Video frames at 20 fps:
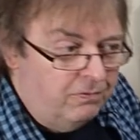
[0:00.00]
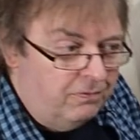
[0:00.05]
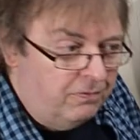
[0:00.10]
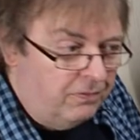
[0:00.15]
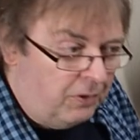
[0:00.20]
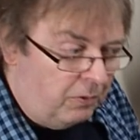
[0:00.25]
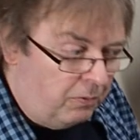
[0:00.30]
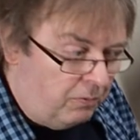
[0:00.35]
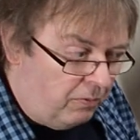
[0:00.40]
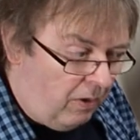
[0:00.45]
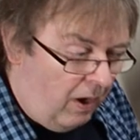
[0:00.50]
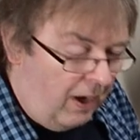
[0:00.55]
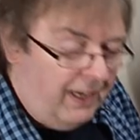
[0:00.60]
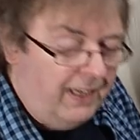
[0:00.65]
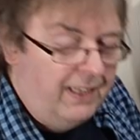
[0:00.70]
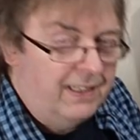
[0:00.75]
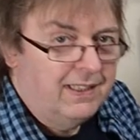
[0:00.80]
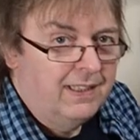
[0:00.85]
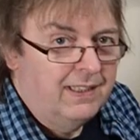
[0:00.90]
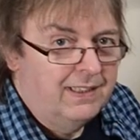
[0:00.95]
the
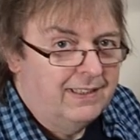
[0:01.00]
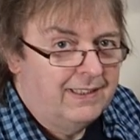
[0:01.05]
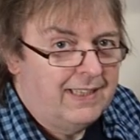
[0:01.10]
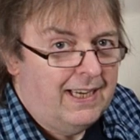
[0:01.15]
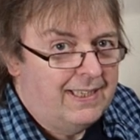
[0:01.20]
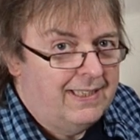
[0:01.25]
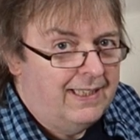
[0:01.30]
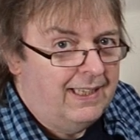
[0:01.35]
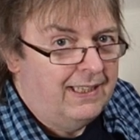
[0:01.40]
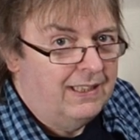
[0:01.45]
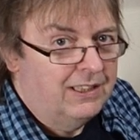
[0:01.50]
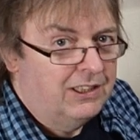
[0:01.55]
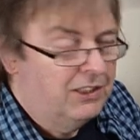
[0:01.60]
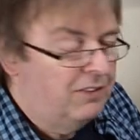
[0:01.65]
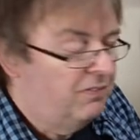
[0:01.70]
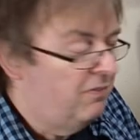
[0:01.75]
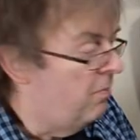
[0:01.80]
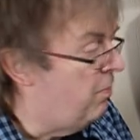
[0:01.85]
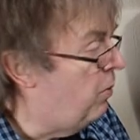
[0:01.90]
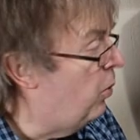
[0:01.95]
right
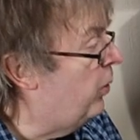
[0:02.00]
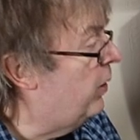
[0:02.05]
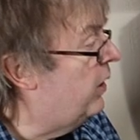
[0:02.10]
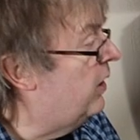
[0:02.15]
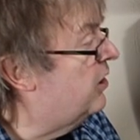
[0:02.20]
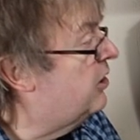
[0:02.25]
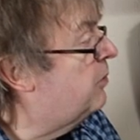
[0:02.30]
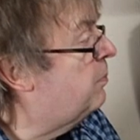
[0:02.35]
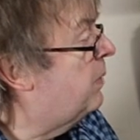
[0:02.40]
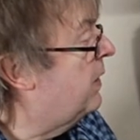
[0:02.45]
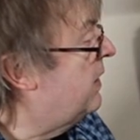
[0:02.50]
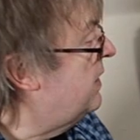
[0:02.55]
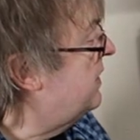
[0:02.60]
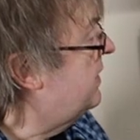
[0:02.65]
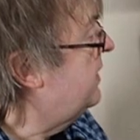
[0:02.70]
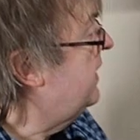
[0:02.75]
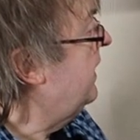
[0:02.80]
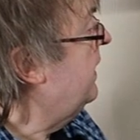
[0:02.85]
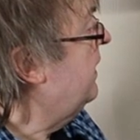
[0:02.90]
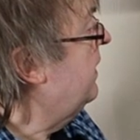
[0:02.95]
settings for borderless
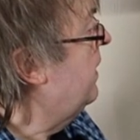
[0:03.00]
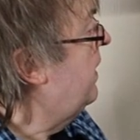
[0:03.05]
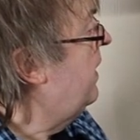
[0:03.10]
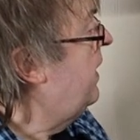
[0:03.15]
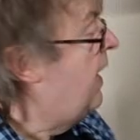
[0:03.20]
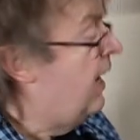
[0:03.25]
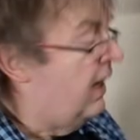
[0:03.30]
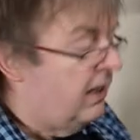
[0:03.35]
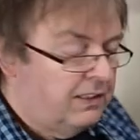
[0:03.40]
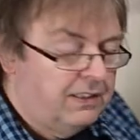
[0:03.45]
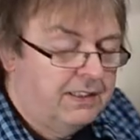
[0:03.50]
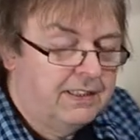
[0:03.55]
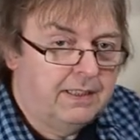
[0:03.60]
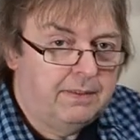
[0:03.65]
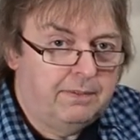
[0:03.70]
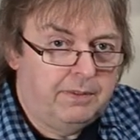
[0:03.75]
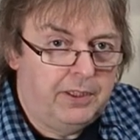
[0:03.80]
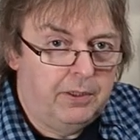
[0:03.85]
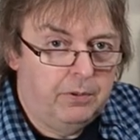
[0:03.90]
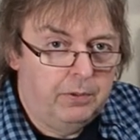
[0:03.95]
printing, as I
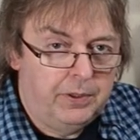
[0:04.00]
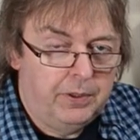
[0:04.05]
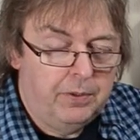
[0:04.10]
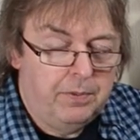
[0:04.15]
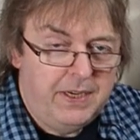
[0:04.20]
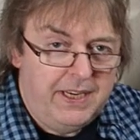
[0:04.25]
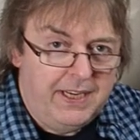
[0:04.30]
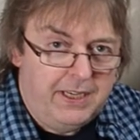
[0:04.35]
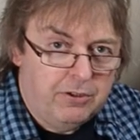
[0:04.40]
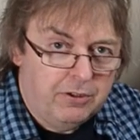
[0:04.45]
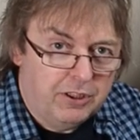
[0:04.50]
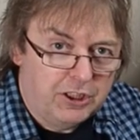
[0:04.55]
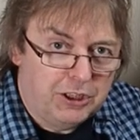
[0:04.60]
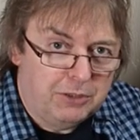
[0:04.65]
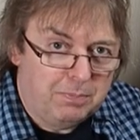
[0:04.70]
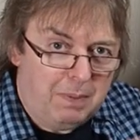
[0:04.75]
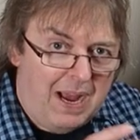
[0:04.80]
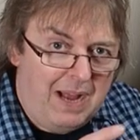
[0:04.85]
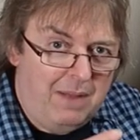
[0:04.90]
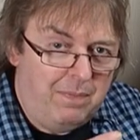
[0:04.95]
said, you need to
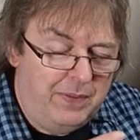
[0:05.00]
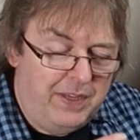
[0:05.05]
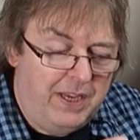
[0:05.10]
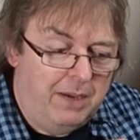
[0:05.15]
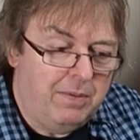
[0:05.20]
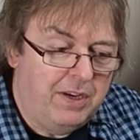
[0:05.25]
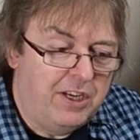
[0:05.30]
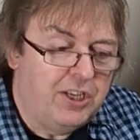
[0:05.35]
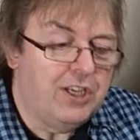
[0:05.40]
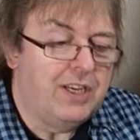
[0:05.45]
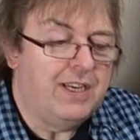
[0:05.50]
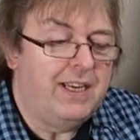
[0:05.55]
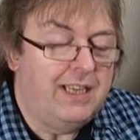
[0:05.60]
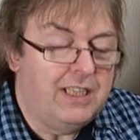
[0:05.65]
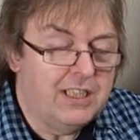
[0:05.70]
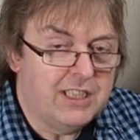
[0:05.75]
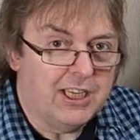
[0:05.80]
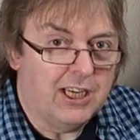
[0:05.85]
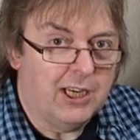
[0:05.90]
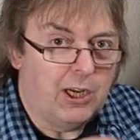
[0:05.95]
expand the image. It
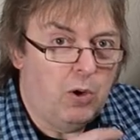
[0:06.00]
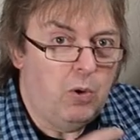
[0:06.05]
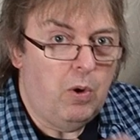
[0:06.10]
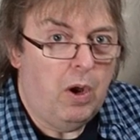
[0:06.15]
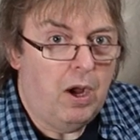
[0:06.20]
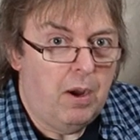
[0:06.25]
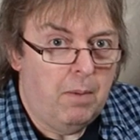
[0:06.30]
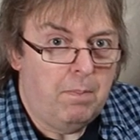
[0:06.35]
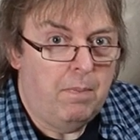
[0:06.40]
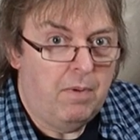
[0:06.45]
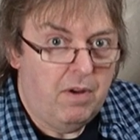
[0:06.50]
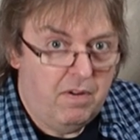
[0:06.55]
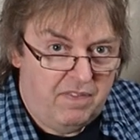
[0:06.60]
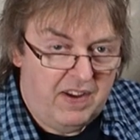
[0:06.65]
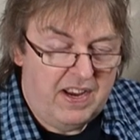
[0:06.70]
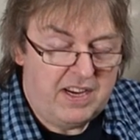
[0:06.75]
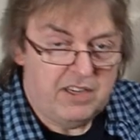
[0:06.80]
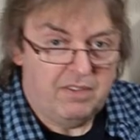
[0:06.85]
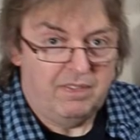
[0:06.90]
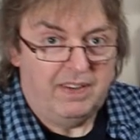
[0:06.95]
needs to go
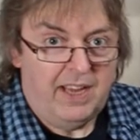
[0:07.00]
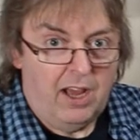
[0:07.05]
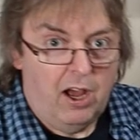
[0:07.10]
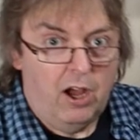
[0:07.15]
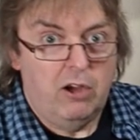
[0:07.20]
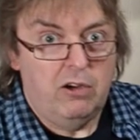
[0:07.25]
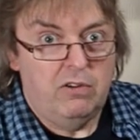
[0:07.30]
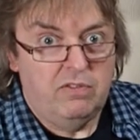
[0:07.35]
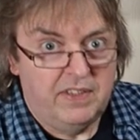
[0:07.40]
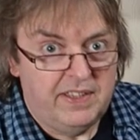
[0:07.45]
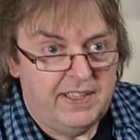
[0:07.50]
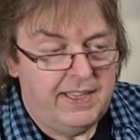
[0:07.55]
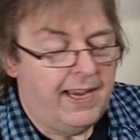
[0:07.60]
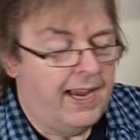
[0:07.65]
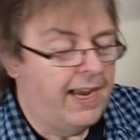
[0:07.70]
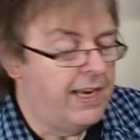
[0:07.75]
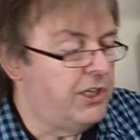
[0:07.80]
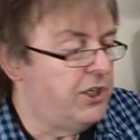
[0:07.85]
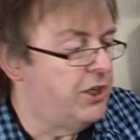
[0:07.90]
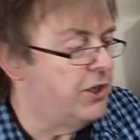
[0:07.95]
effectively over the
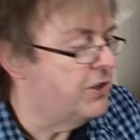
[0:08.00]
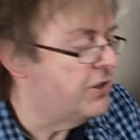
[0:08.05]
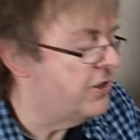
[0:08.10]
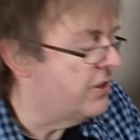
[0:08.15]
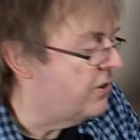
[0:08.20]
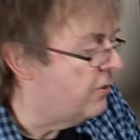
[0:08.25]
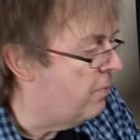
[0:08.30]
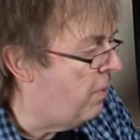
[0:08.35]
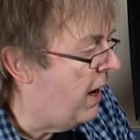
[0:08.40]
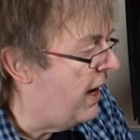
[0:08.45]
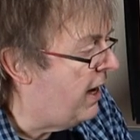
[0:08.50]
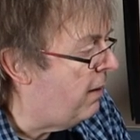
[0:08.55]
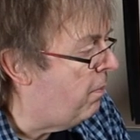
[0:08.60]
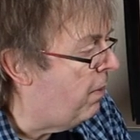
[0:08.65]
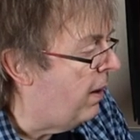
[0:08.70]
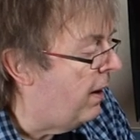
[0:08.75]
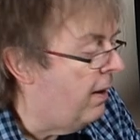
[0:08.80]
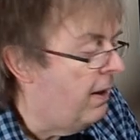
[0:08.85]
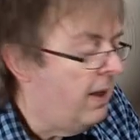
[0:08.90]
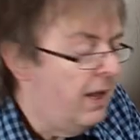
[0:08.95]
edges of the
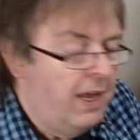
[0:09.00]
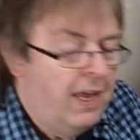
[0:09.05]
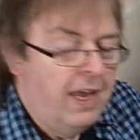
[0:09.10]
paper.